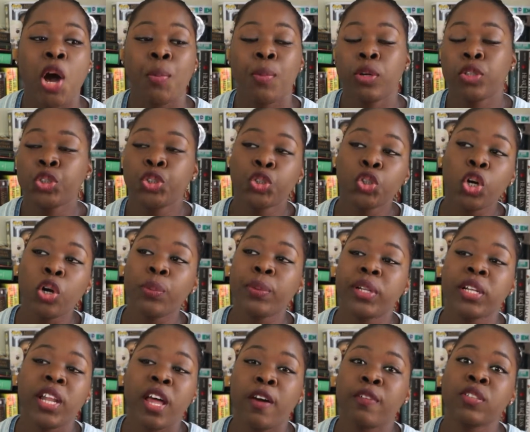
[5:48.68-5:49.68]
Sure,
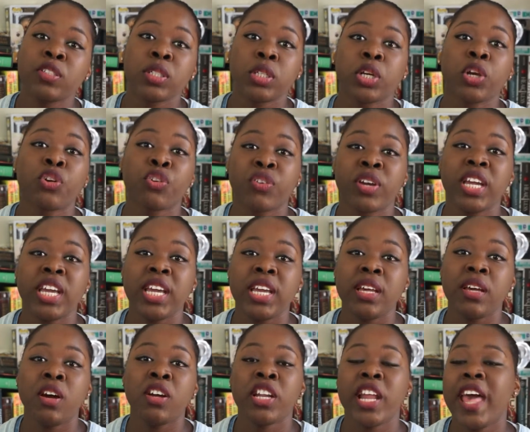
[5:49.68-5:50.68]
we'd love to
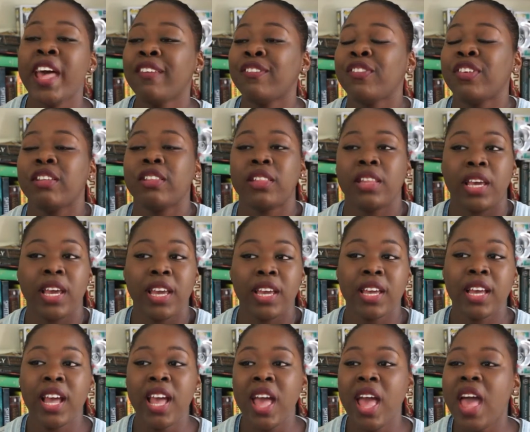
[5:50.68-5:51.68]
agree on
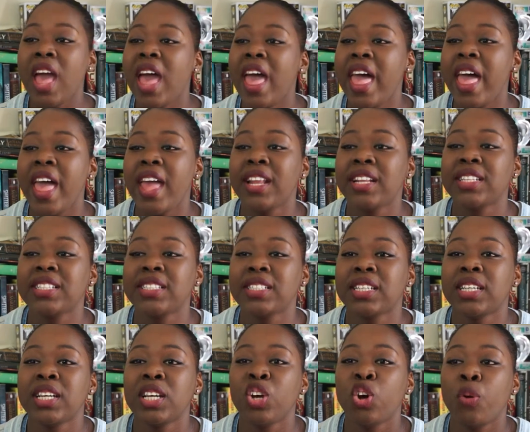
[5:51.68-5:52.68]
everything
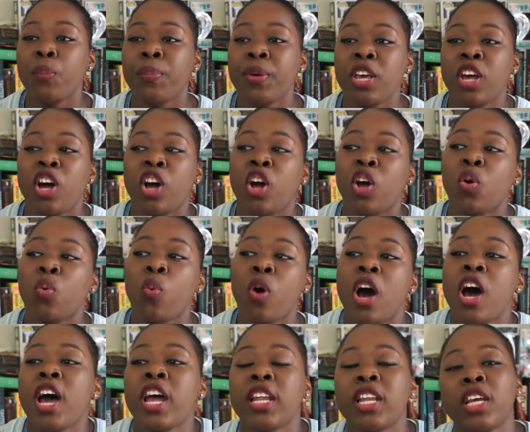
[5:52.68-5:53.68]
and be all
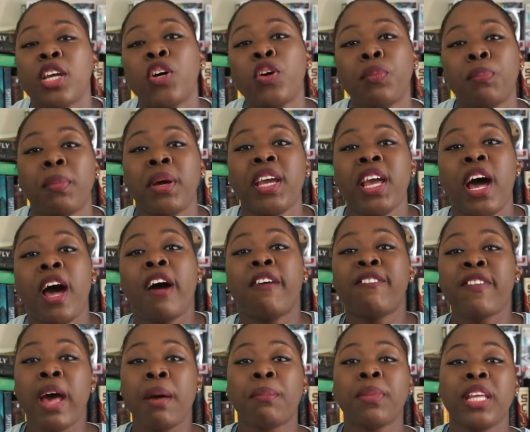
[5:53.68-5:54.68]
one kumbaya
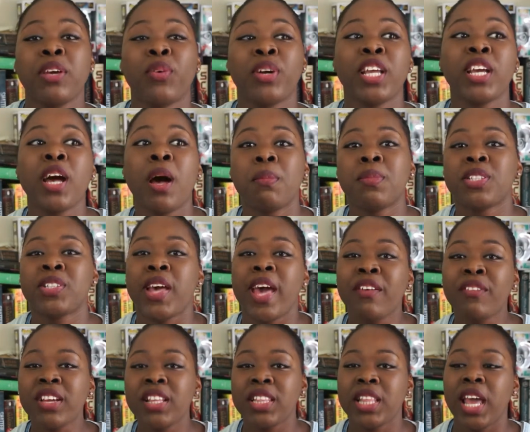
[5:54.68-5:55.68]
family when it comes to
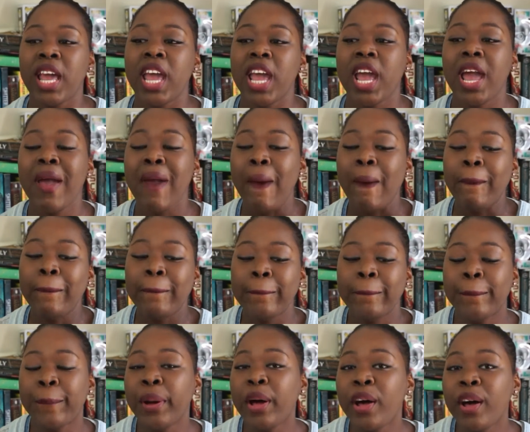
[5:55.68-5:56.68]
everything,
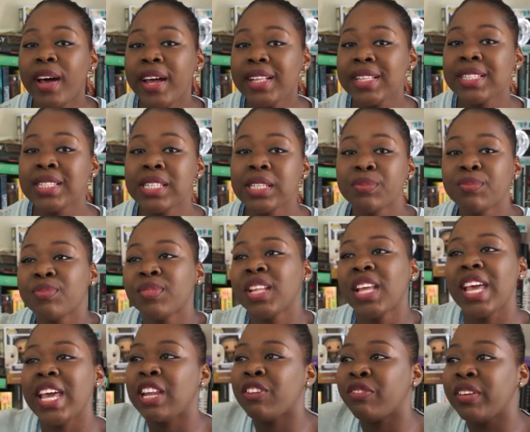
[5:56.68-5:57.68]
but
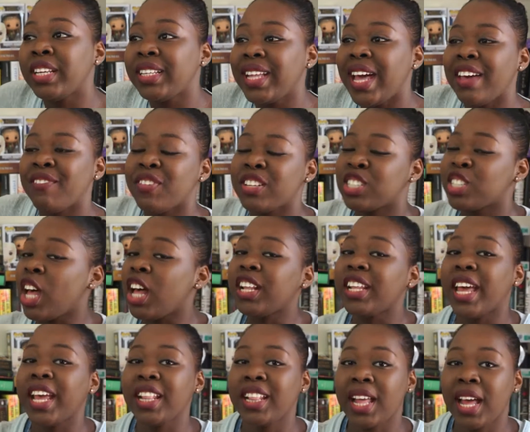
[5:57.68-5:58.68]
in real life it's not
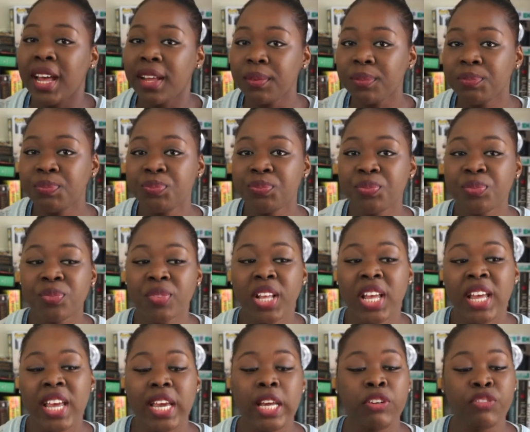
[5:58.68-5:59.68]
like that.
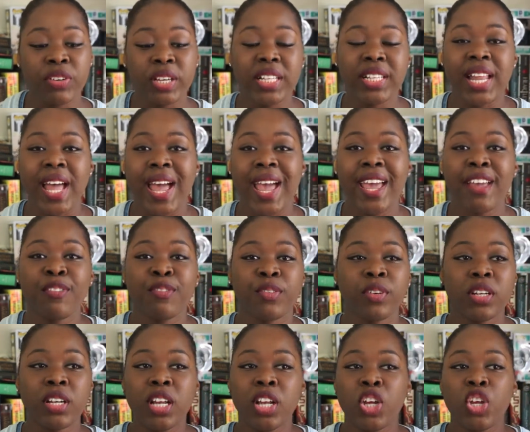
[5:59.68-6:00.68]
In real life,
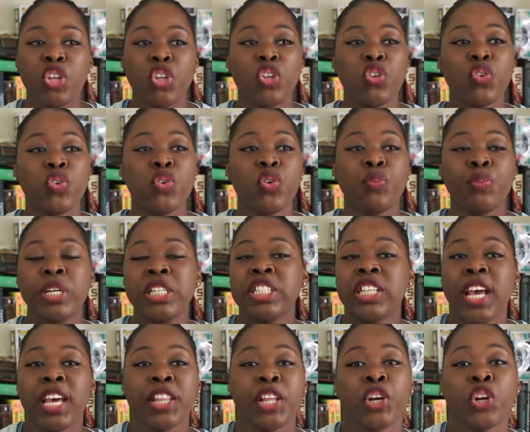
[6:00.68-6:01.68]
you bring
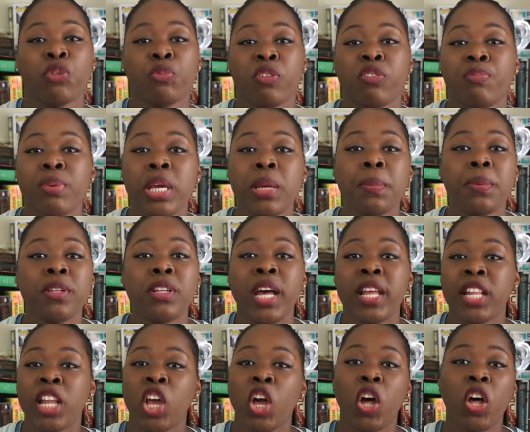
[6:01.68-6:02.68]
together a group of people
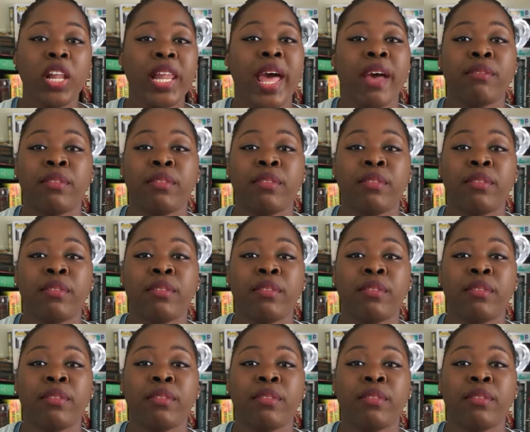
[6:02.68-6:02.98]
and they all have